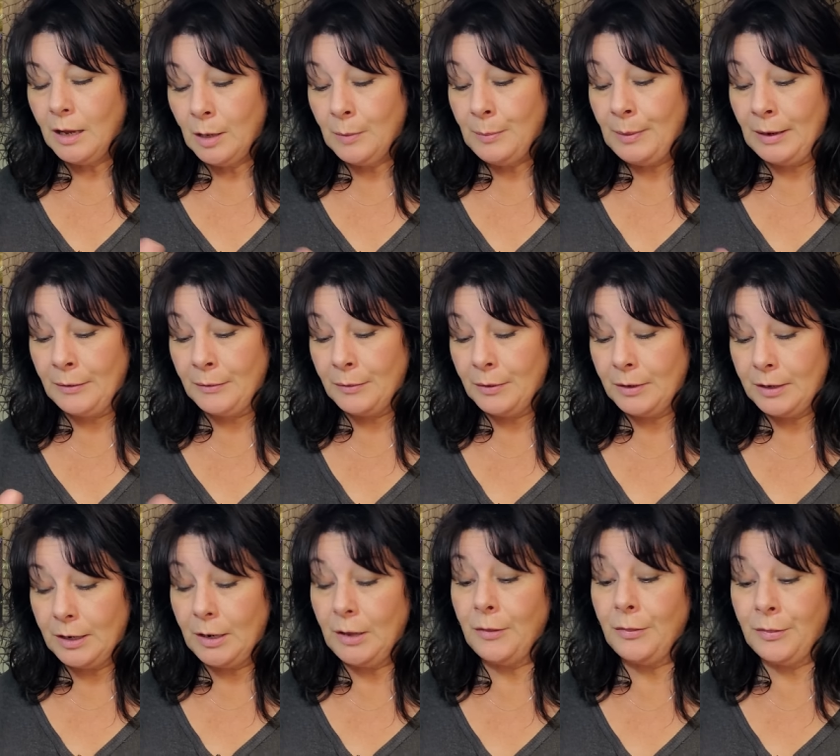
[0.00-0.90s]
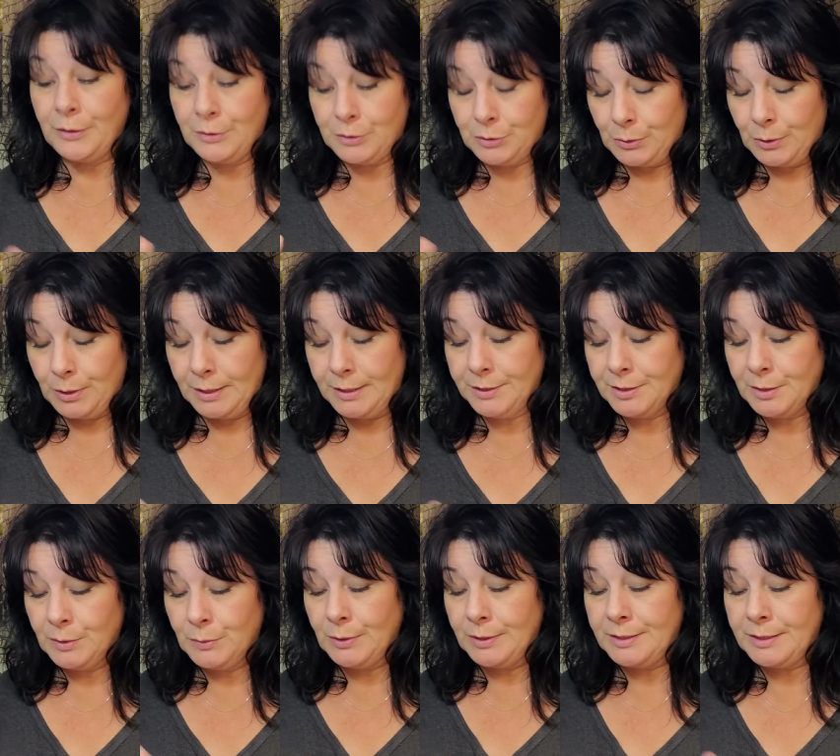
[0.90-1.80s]
about the
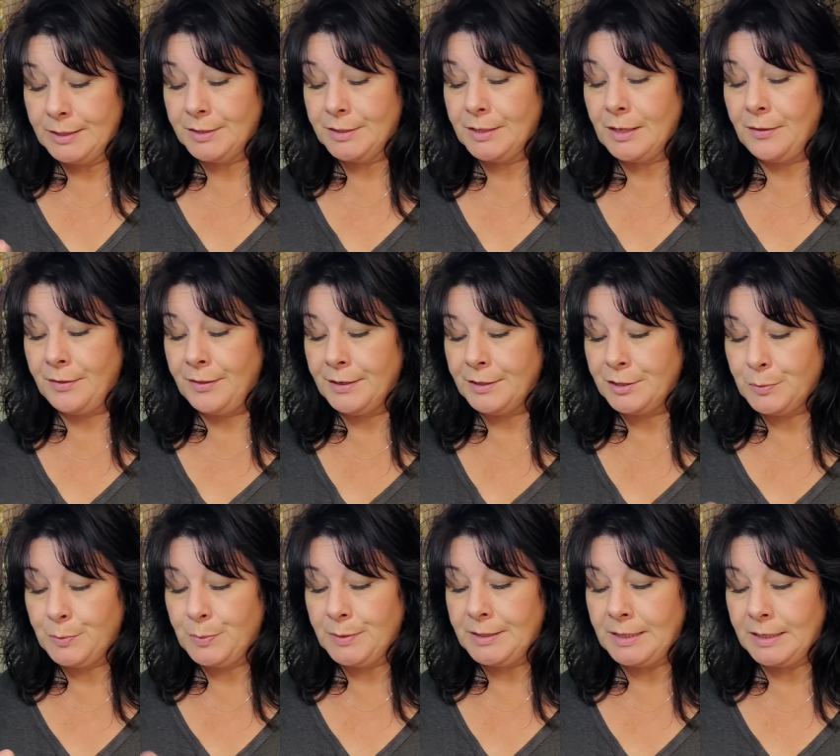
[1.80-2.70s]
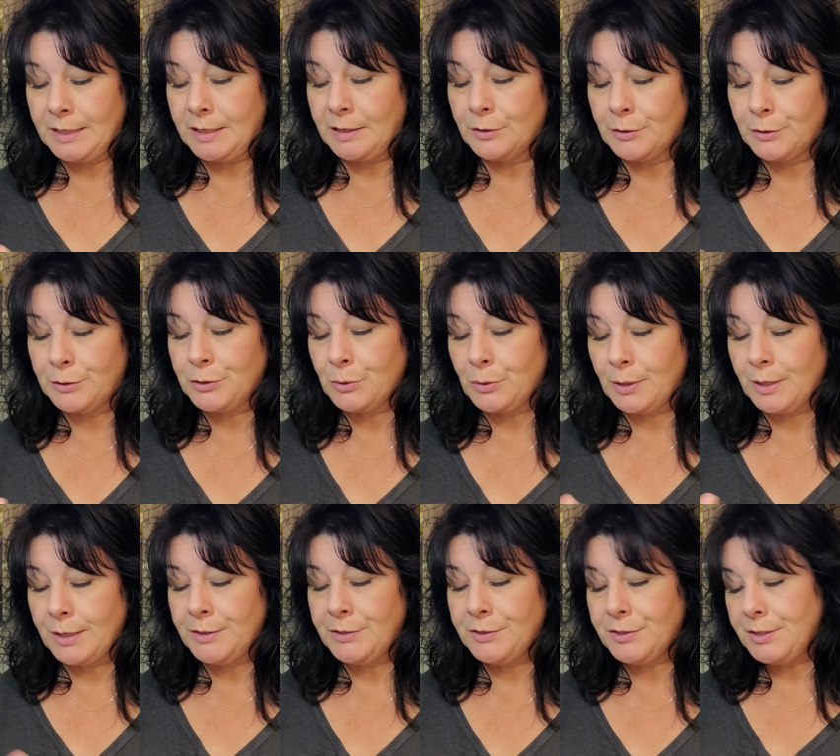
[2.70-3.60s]
Taurus and what does this particular
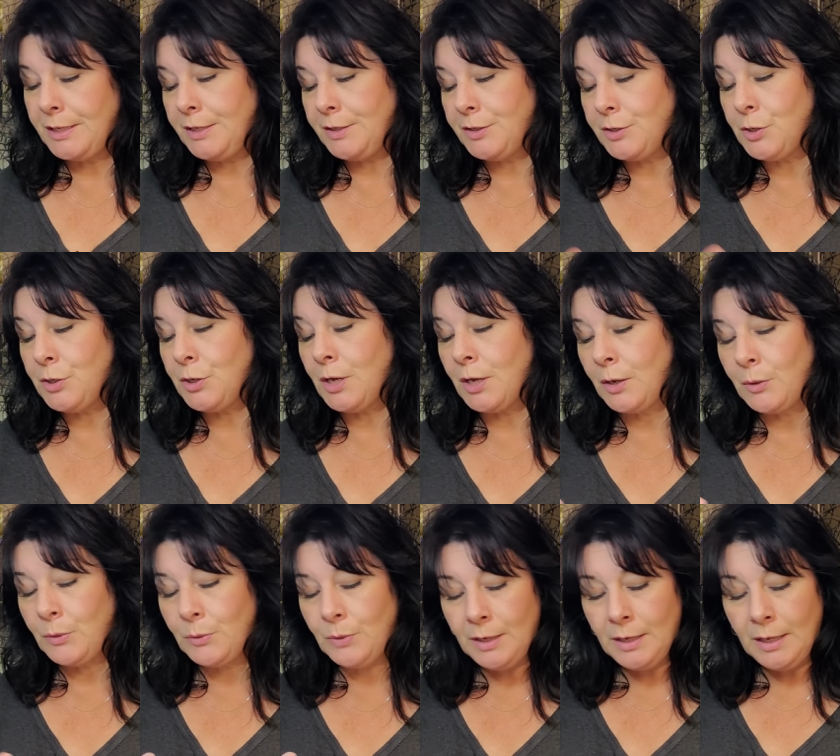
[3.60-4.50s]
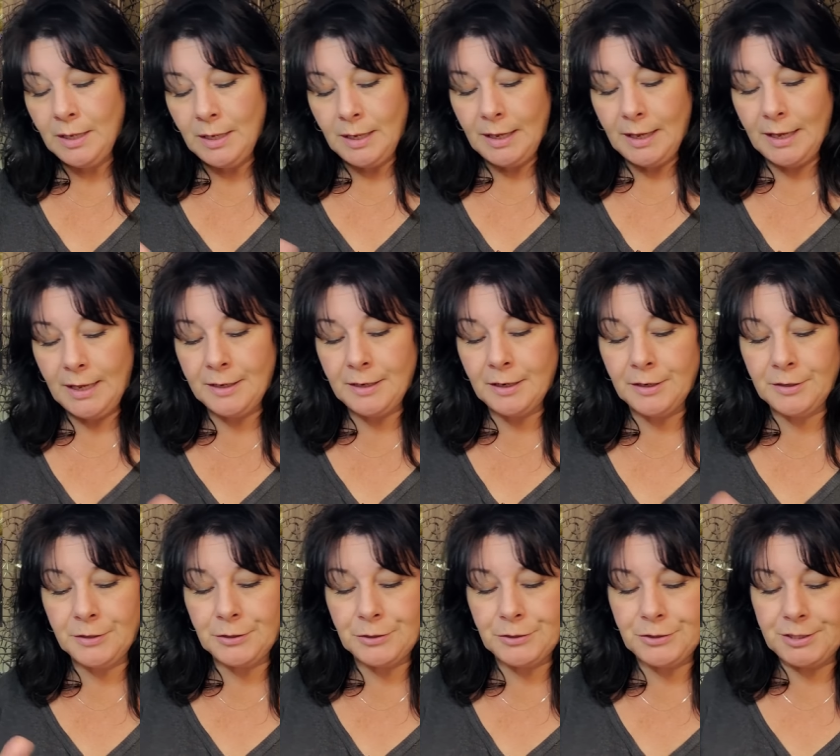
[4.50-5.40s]
Taurus need to know and
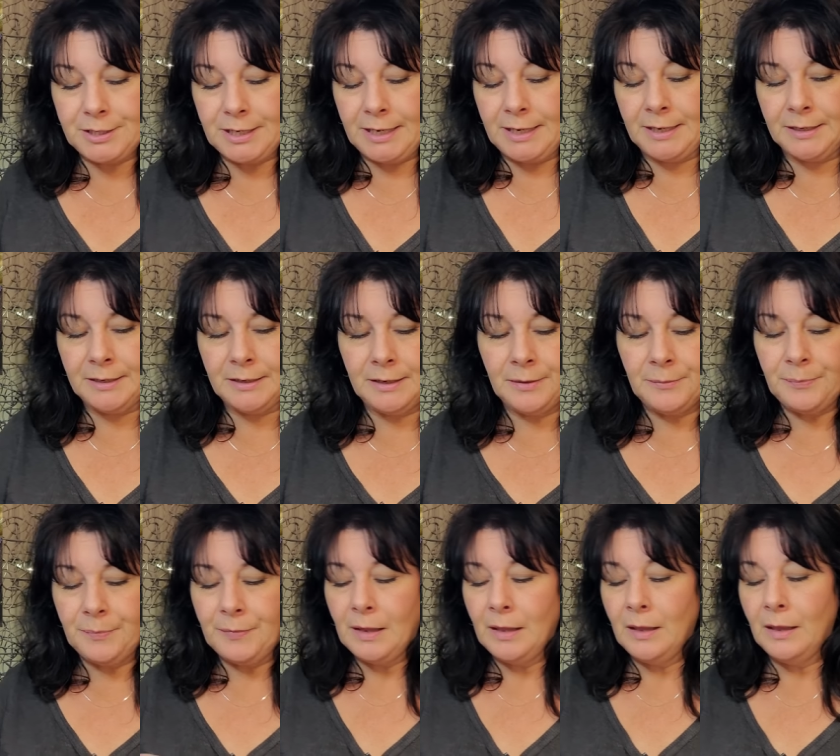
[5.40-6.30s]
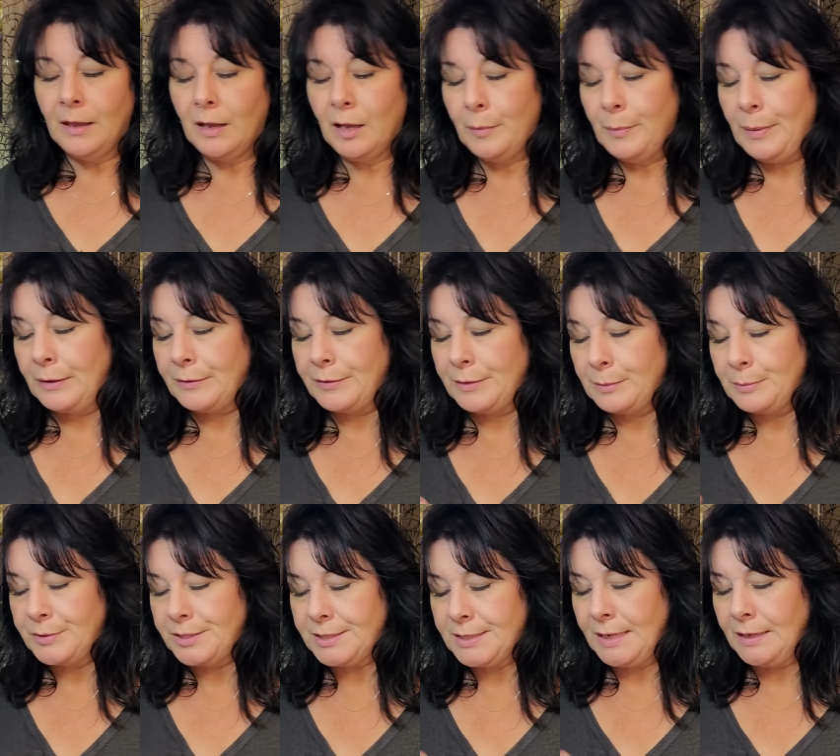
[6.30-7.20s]
understand about
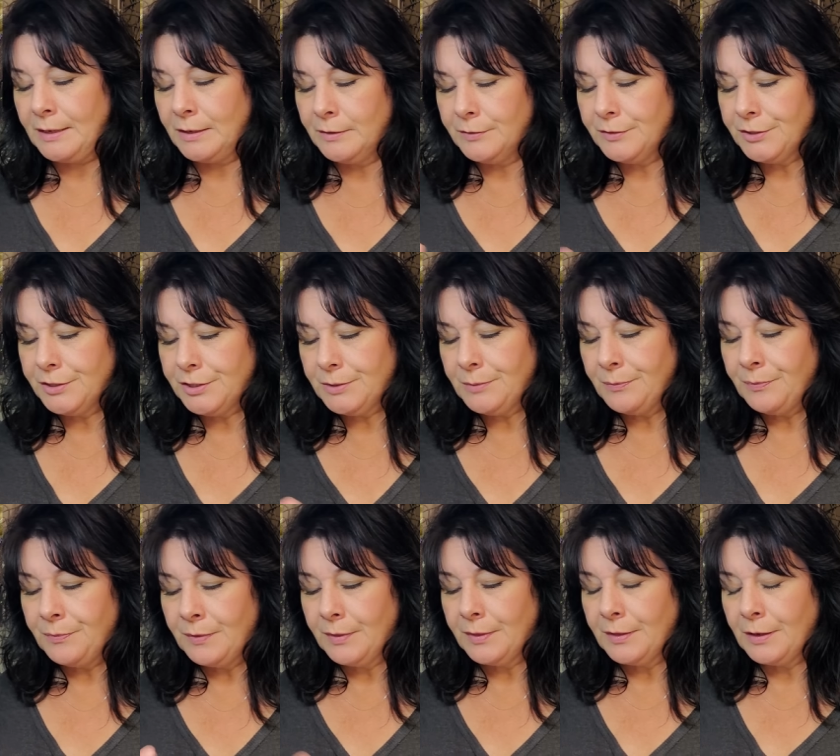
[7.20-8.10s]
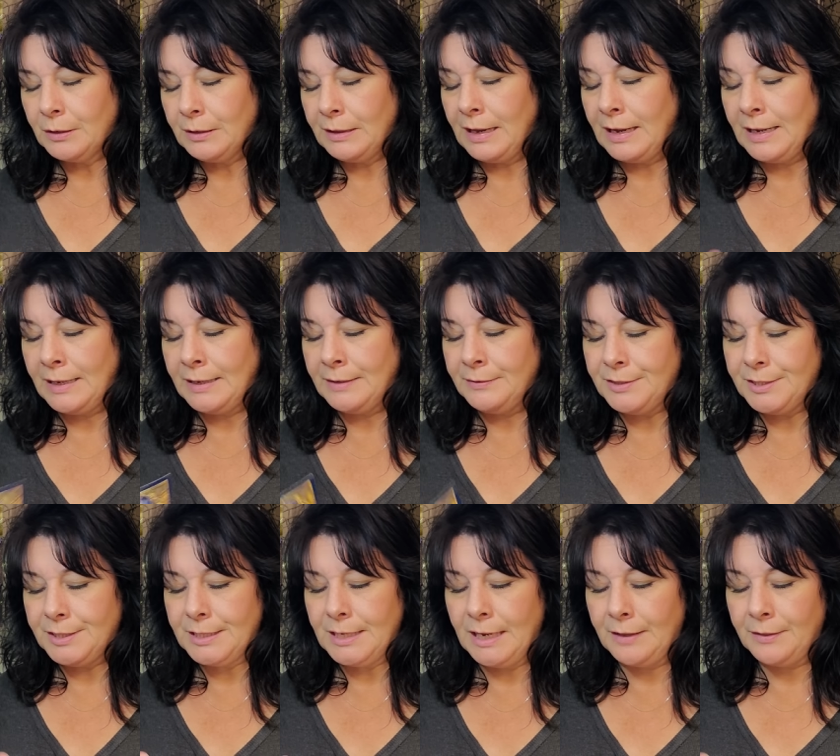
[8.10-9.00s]
themselves, their
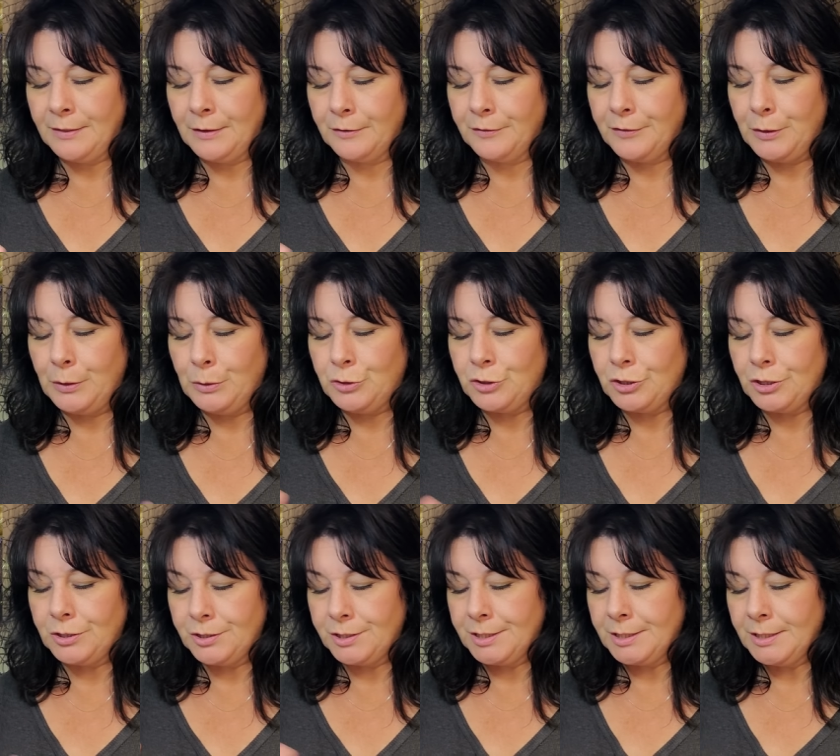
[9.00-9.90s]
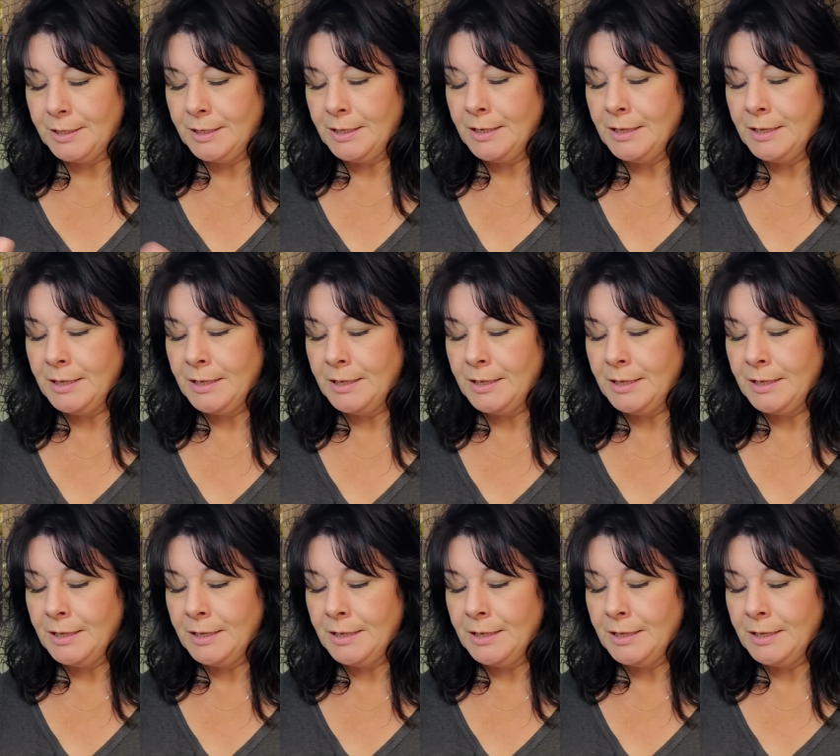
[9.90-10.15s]
lives, and their futures?